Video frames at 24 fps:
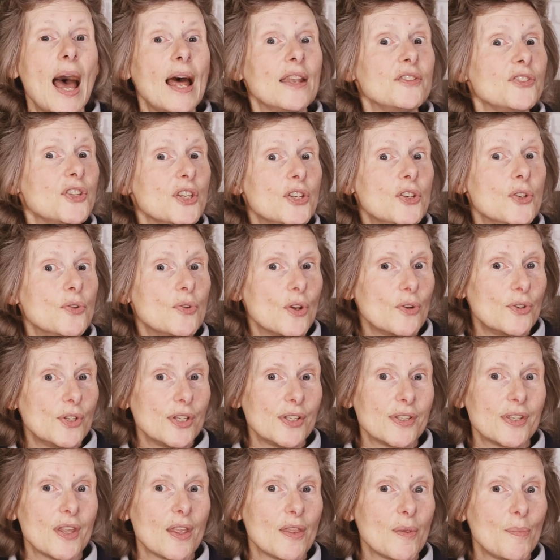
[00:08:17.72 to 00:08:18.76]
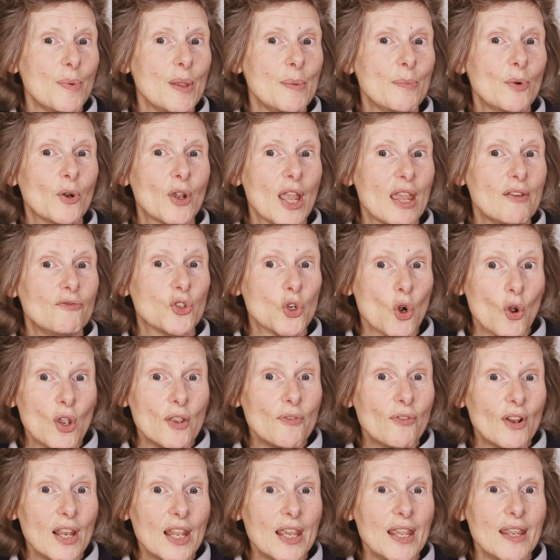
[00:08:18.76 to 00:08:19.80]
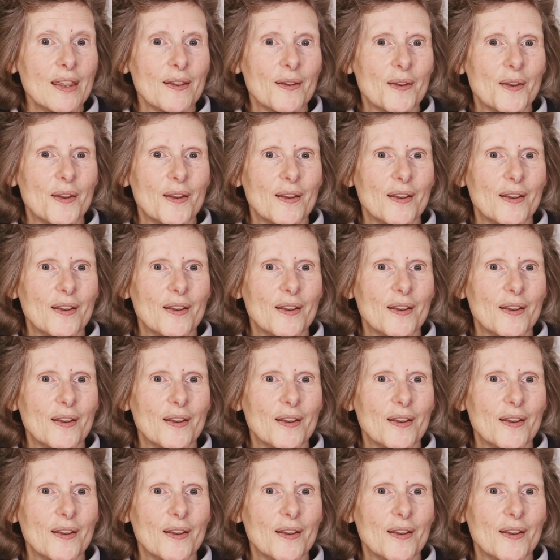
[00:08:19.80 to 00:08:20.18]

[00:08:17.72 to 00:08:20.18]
And did you notice that the people gave joyfully?